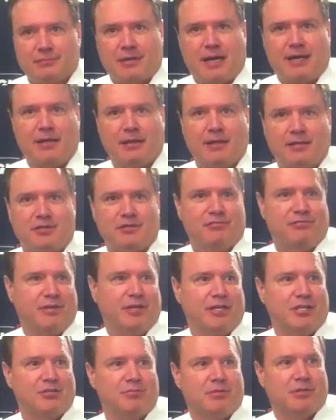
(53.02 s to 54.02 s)
I didn't let you
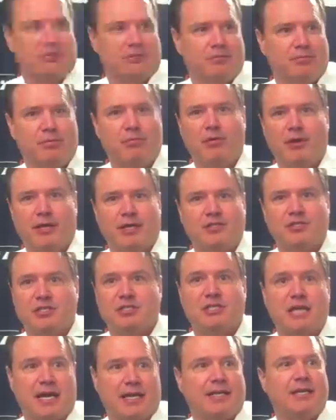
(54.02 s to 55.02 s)
finish, but the point is
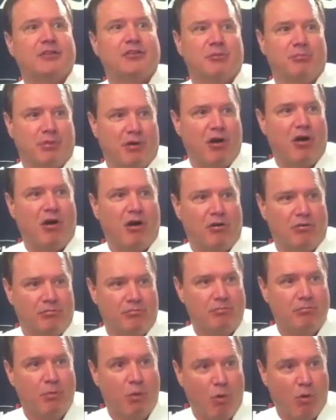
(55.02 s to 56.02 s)
he's got to get the ball
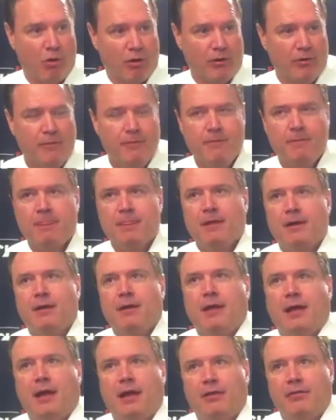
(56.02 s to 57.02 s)
more,
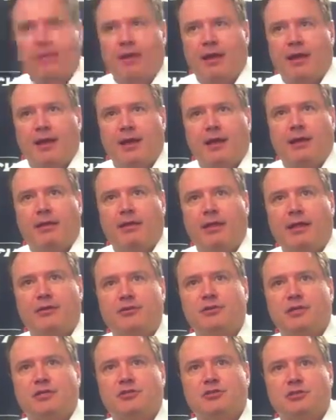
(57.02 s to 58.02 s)
and
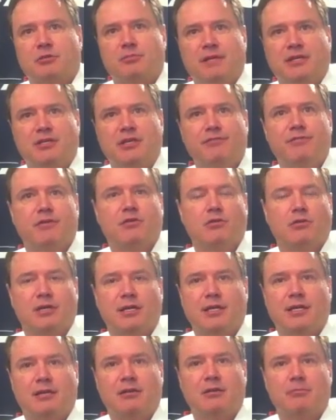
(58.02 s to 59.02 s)
it's going to be
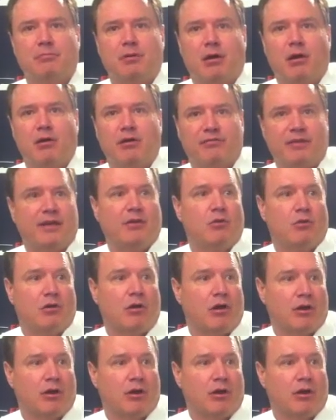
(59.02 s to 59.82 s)
difficult getting the ball if they don't